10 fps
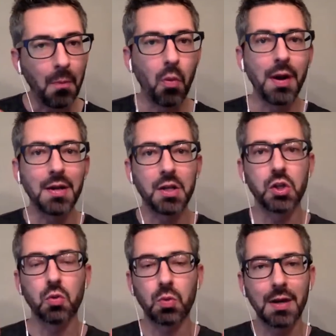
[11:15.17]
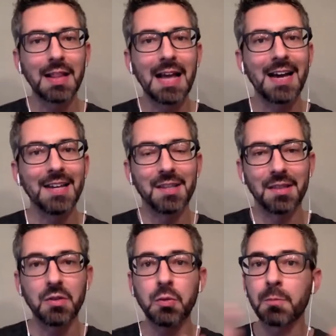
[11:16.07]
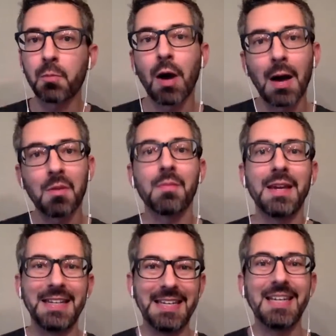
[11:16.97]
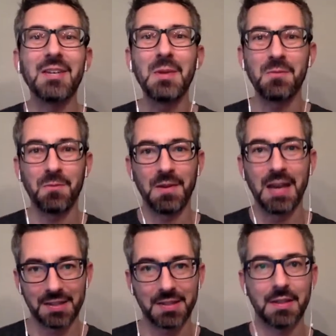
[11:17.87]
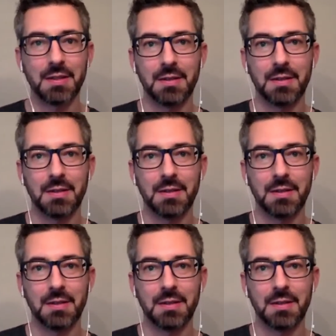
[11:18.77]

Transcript: point did you realize that this was a problem that needed to be fixed?